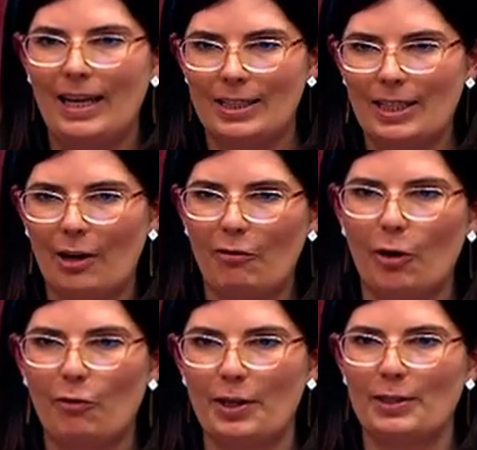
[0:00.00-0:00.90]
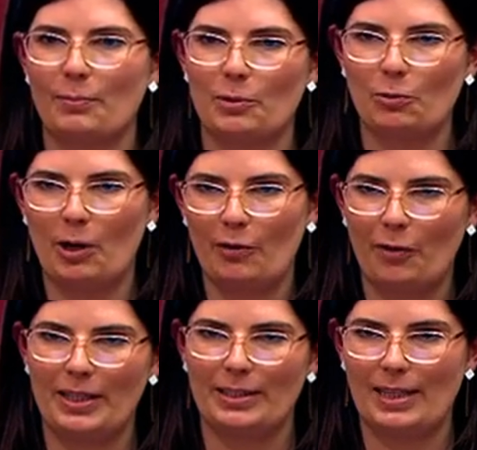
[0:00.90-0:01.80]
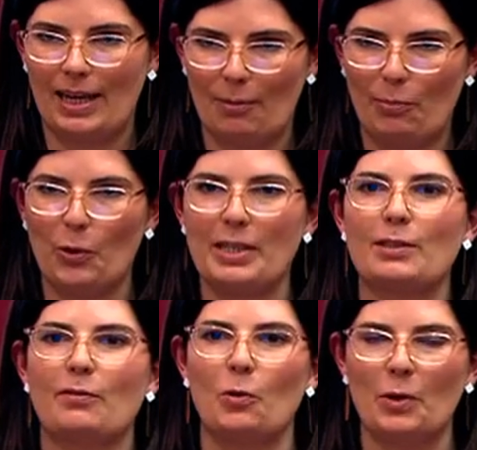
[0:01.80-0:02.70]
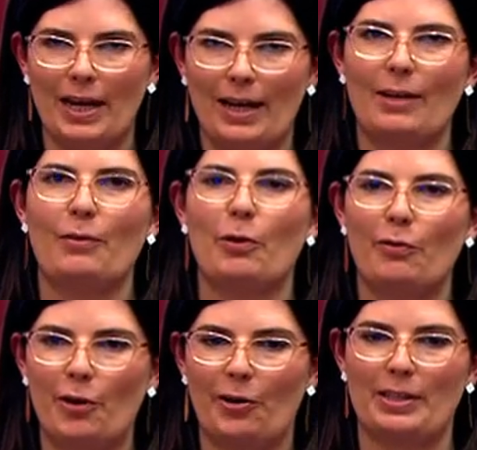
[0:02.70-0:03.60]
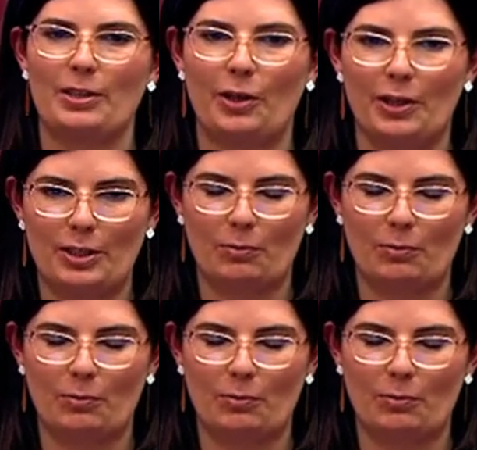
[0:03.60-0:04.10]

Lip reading: she fell victim to one of his points of order referring to notes.